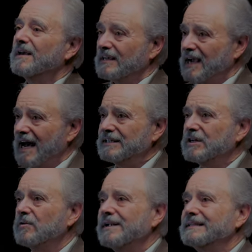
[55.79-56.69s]
God
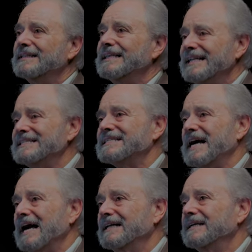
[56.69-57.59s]
decreed that
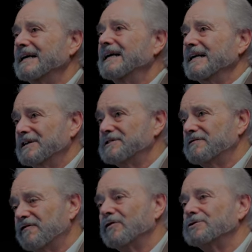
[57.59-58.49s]
Nisan is the
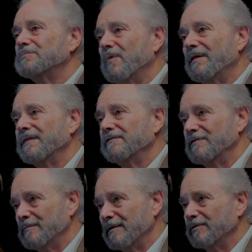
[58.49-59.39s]
first month of
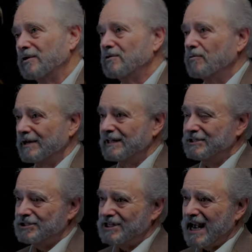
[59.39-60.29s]
the biblical
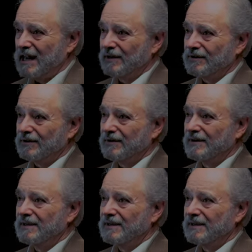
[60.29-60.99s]
religious calendar.